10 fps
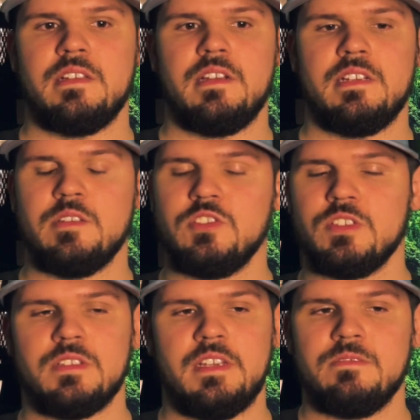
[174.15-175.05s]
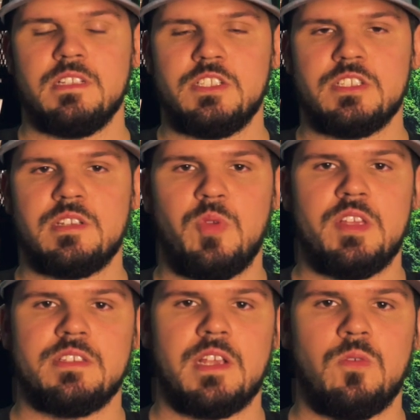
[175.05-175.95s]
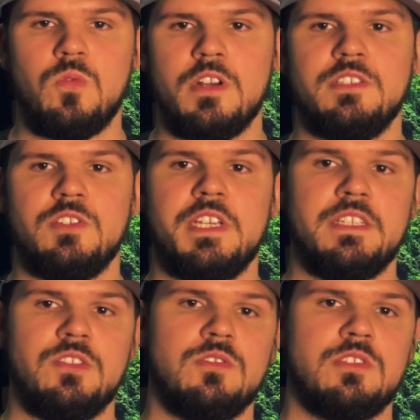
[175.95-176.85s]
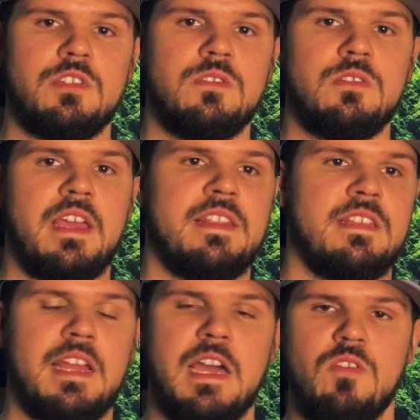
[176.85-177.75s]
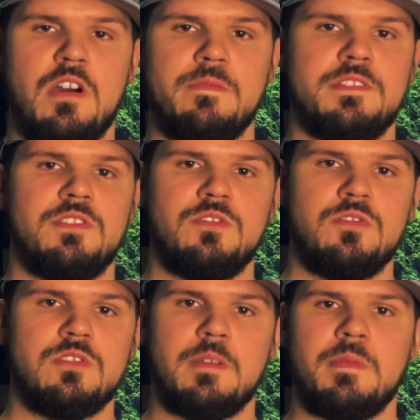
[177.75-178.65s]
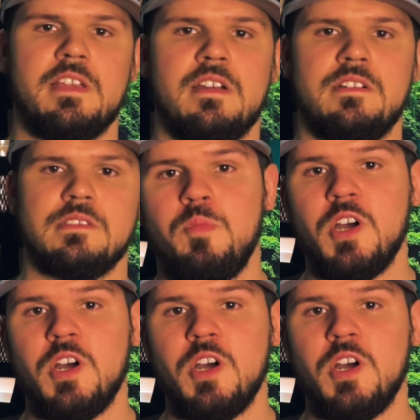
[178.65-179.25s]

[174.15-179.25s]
It really just depends like what you get used to and then how often you use something else.